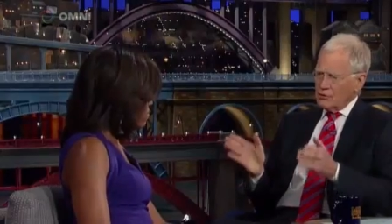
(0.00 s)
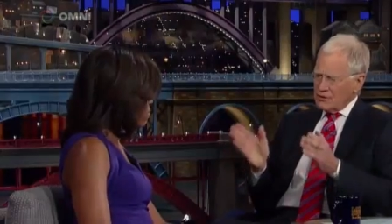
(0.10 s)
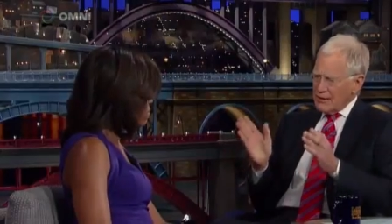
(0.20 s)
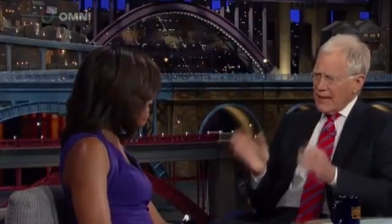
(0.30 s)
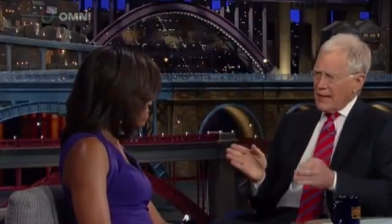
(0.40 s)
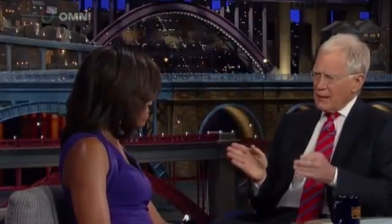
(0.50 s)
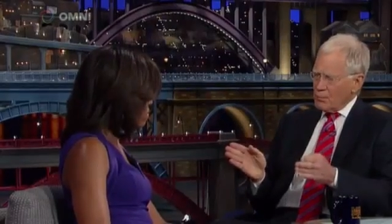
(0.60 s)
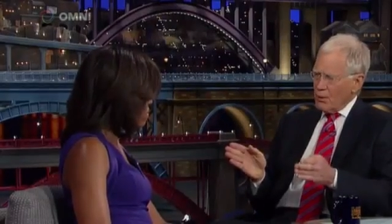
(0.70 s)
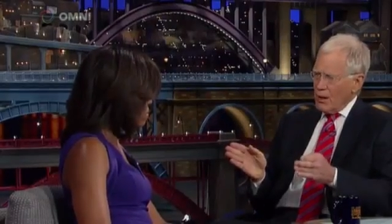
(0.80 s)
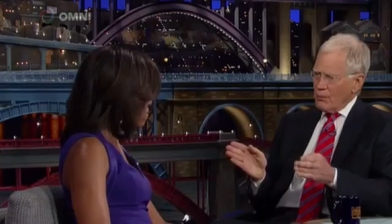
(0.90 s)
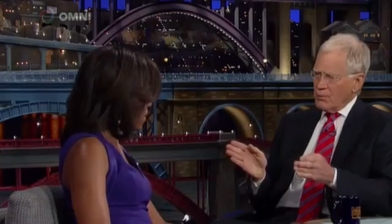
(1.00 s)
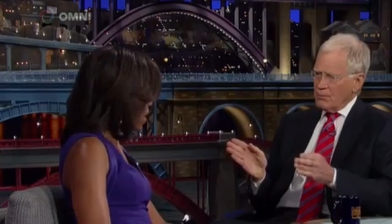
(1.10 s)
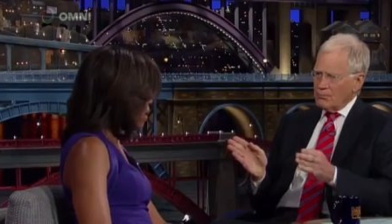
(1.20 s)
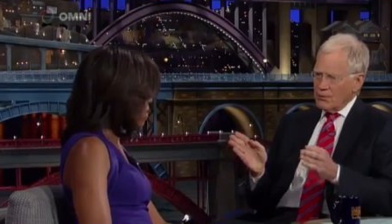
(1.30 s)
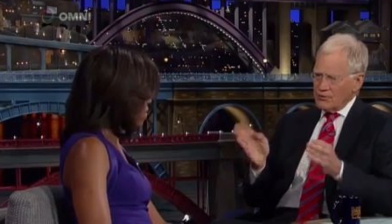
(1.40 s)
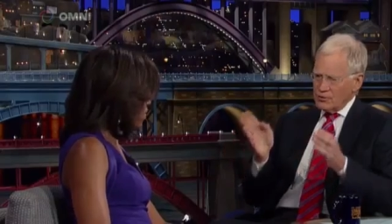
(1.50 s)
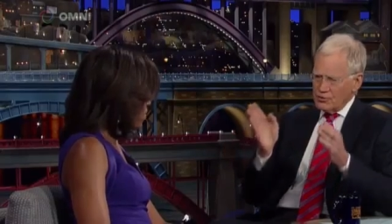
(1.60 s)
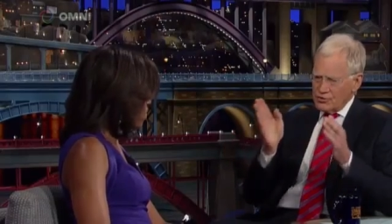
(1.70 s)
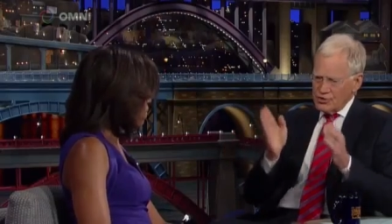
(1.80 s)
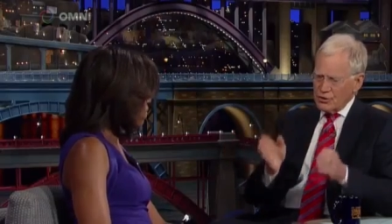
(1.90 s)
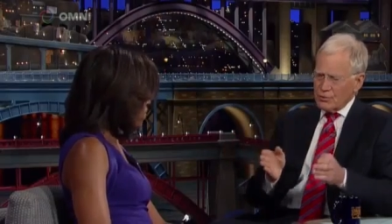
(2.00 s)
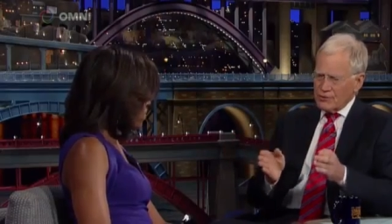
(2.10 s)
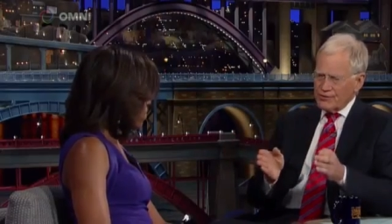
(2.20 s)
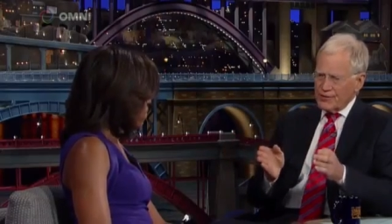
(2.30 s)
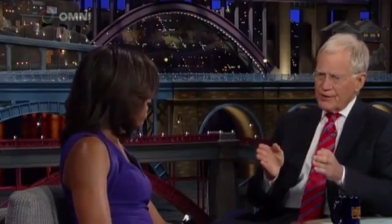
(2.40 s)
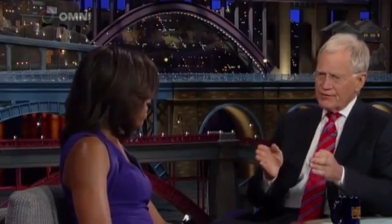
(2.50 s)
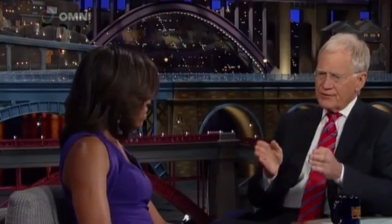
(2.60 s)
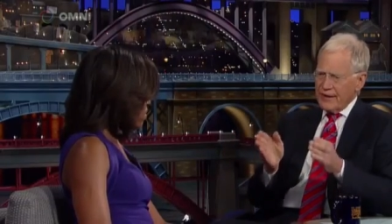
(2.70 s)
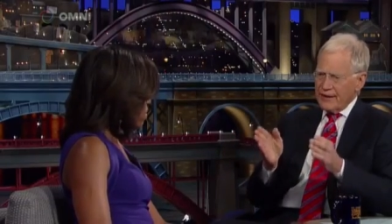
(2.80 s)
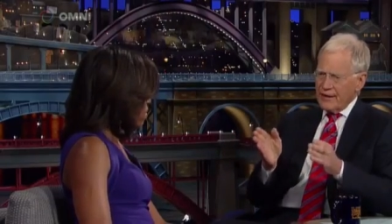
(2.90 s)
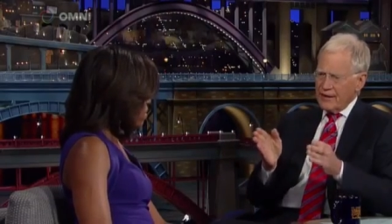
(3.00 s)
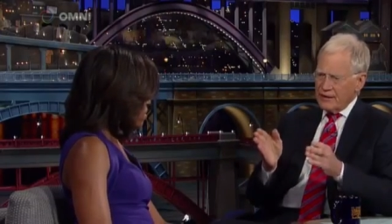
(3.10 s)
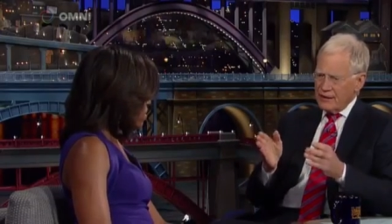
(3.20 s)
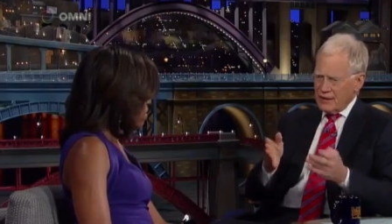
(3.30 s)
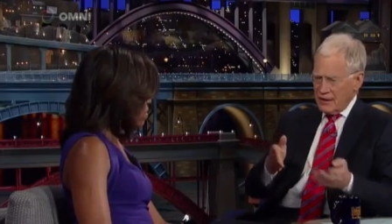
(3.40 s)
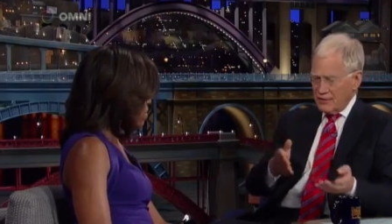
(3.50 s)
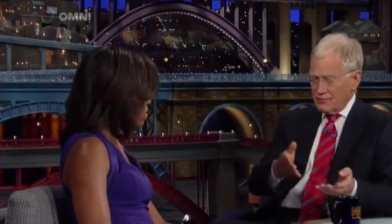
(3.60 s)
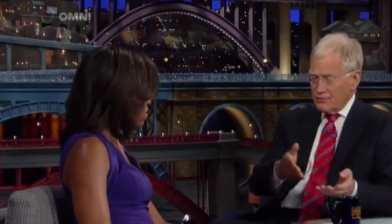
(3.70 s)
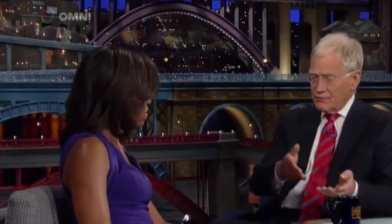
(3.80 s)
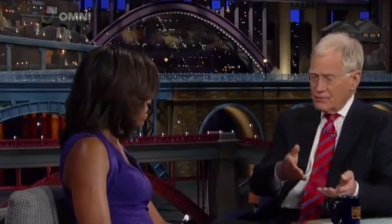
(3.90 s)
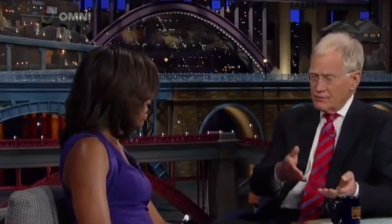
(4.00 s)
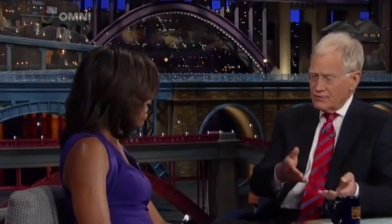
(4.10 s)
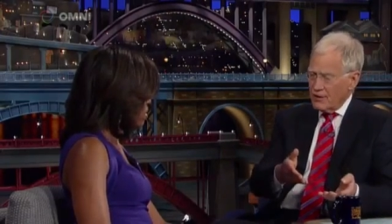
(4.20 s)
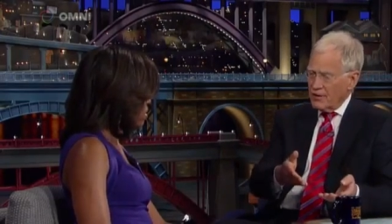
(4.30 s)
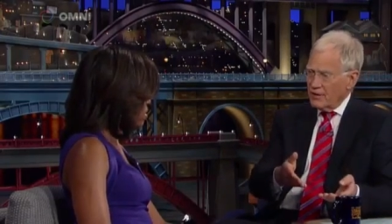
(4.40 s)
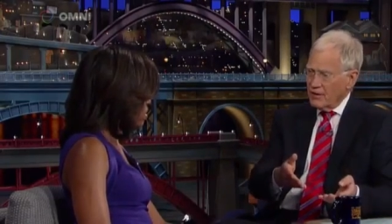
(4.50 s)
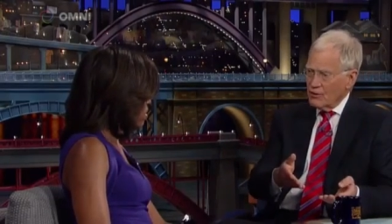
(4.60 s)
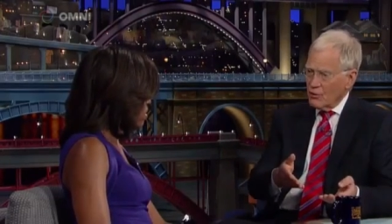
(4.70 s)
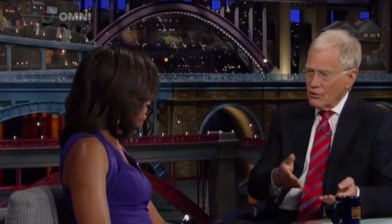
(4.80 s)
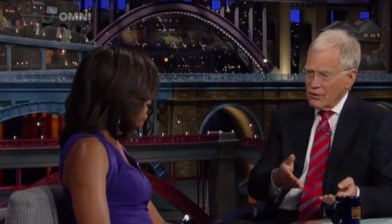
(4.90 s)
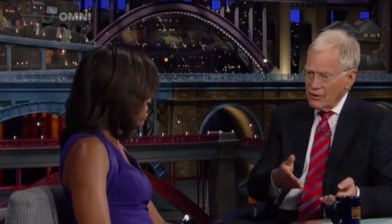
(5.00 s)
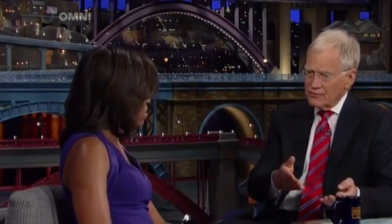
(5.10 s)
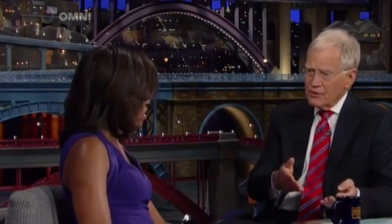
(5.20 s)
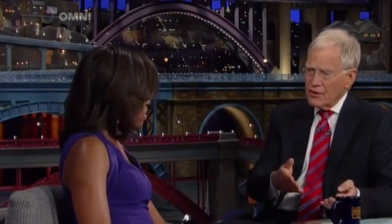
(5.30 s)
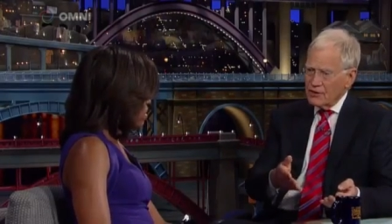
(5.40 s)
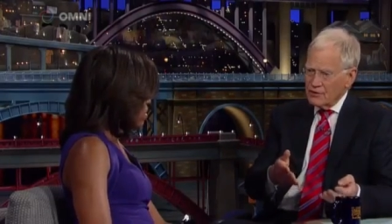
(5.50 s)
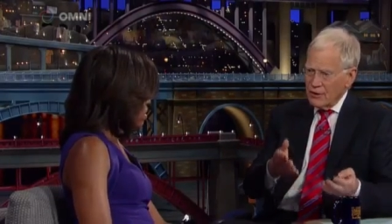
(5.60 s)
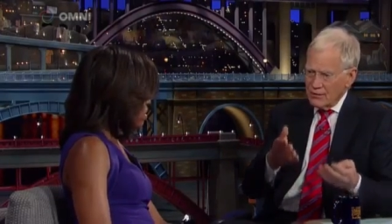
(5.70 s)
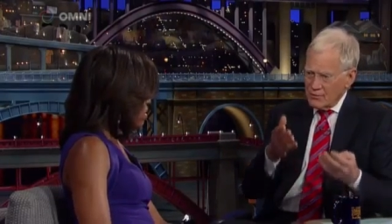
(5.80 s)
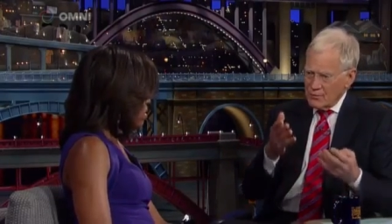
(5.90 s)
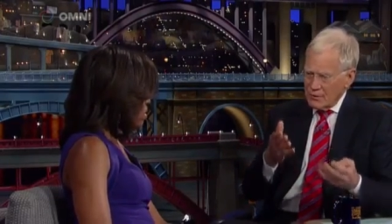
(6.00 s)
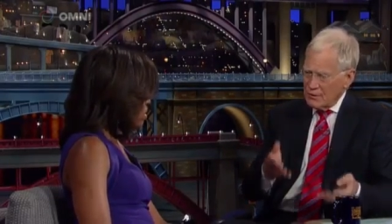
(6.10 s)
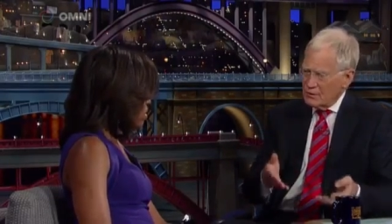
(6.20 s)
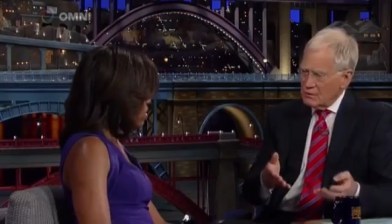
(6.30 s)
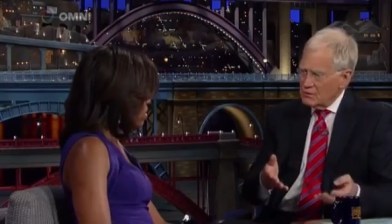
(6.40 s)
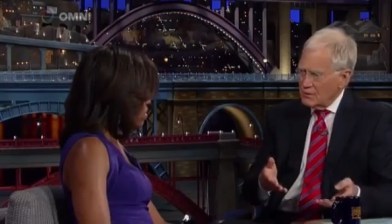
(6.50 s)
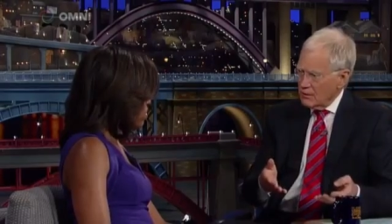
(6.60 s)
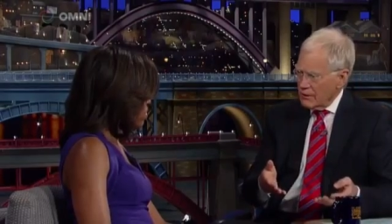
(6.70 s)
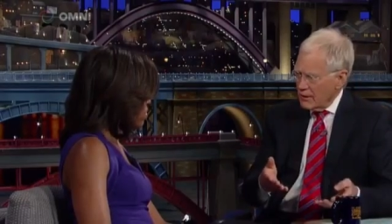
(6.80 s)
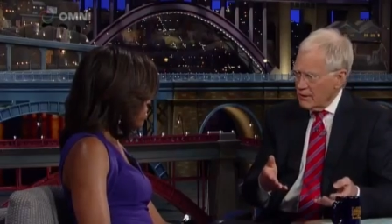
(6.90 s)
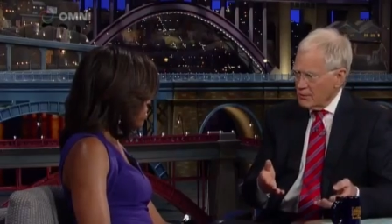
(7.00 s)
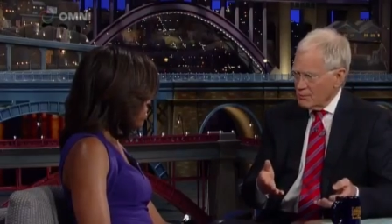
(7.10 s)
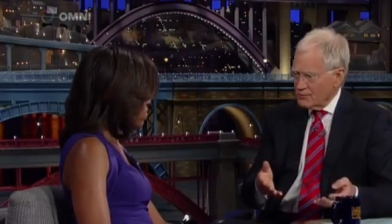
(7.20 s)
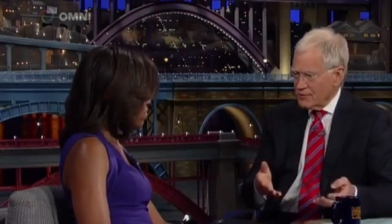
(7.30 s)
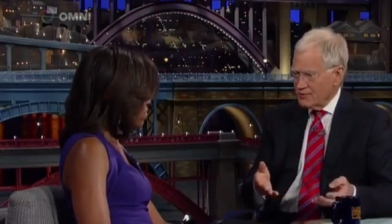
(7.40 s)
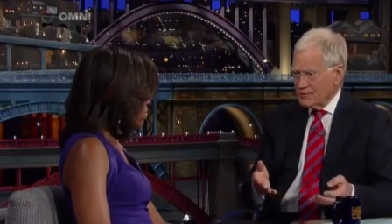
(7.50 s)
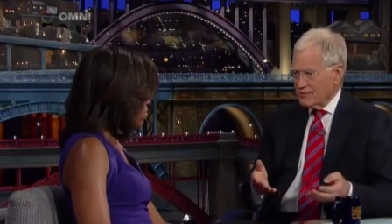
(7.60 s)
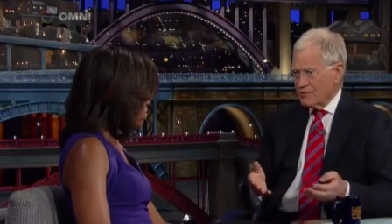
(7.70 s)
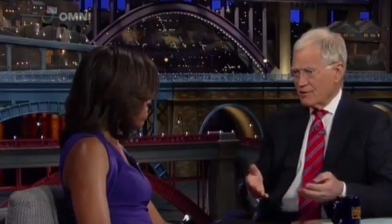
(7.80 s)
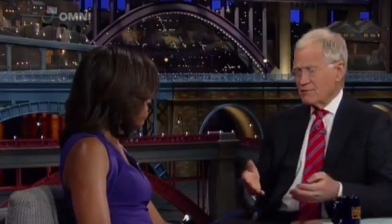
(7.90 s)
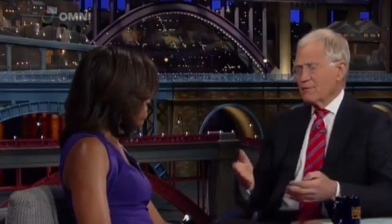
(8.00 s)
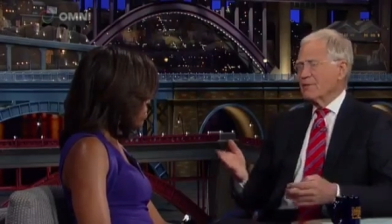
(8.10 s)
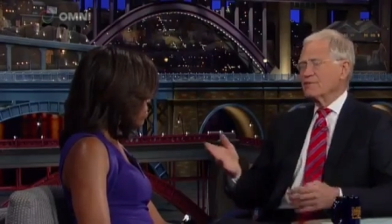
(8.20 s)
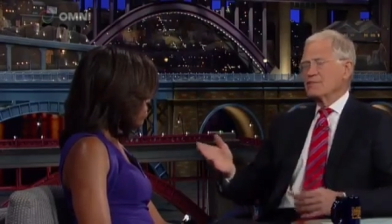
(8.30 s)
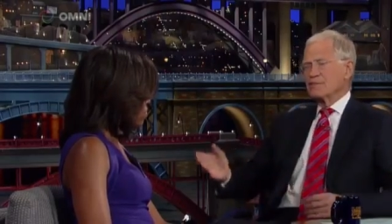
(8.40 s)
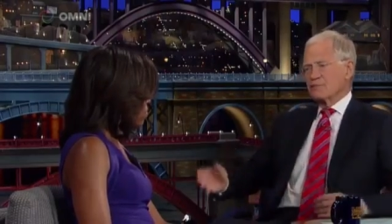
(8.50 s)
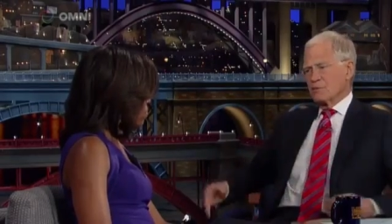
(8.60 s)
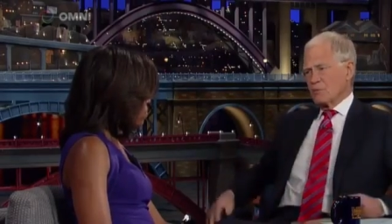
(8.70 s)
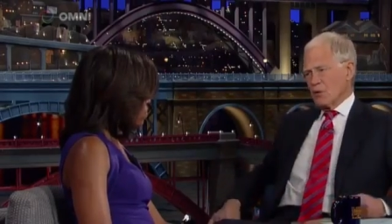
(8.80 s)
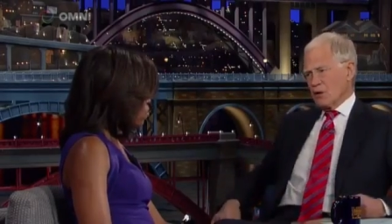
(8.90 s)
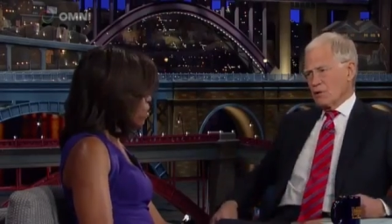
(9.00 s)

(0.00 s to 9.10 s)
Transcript: attack a problem, but to see results, and in the case of, you cited in New Orleans, to have it be nearly 100% successful is just remarkable.